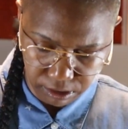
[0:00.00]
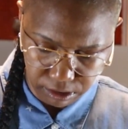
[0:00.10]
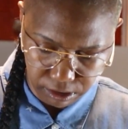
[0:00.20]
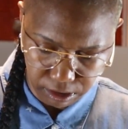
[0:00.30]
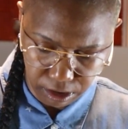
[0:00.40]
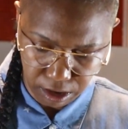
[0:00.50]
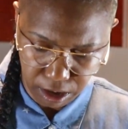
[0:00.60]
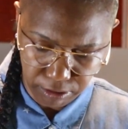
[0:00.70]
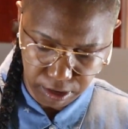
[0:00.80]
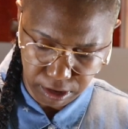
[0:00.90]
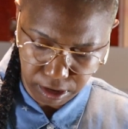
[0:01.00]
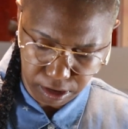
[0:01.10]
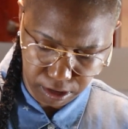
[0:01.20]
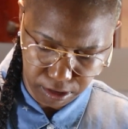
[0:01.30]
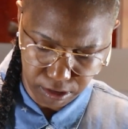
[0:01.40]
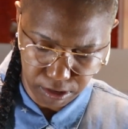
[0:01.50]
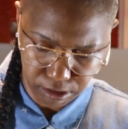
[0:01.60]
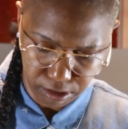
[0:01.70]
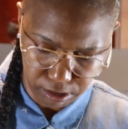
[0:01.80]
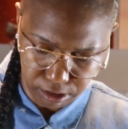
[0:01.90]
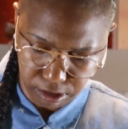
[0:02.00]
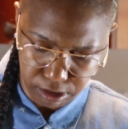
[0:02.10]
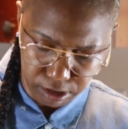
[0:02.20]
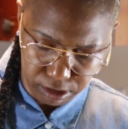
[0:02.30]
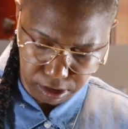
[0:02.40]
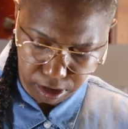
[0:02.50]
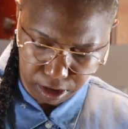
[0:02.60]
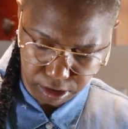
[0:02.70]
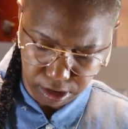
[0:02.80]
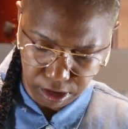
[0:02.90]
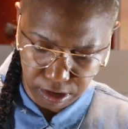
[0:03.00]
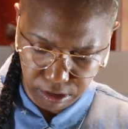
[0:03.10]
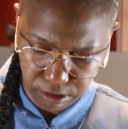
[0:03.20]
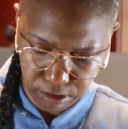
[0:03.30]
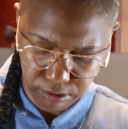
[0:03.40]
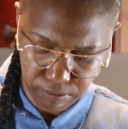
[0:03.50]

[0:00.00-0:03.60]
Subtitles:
just to get everything tossed in.